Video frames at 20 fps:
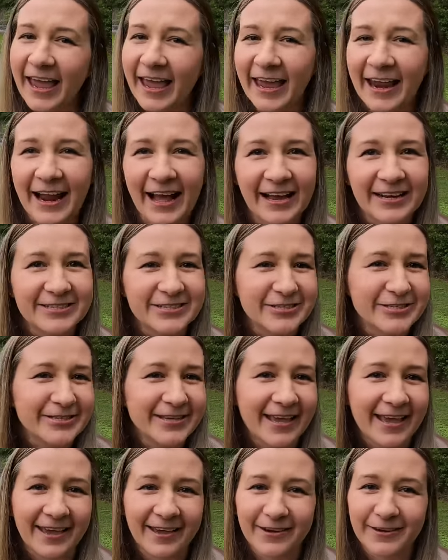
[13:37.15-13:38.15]
And I
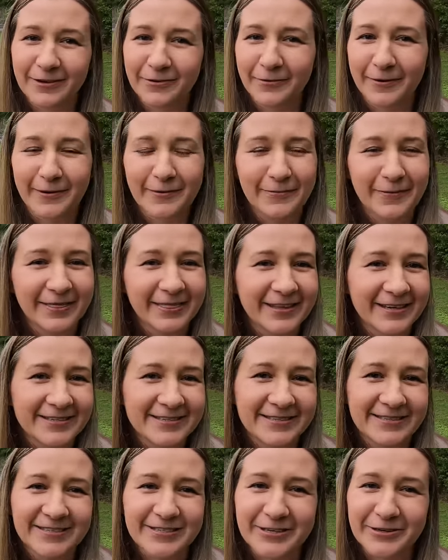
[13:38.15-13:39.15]
just can't do it with
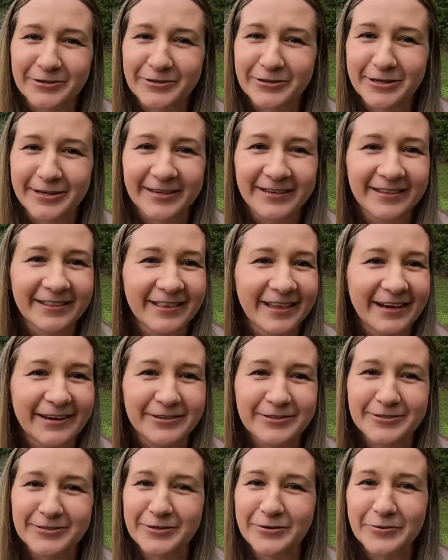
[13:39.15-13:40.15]
these children.
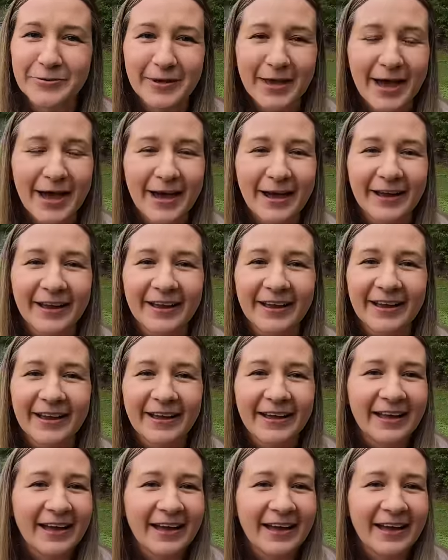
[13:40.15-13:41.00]
They're too young.